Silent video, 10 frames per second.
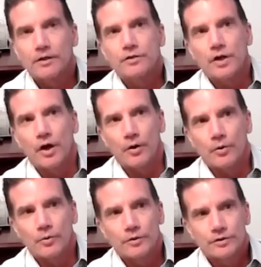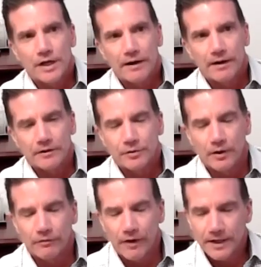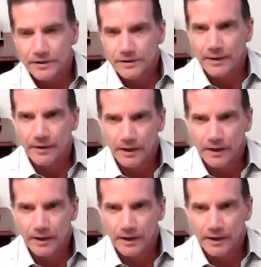So shout out to our friends at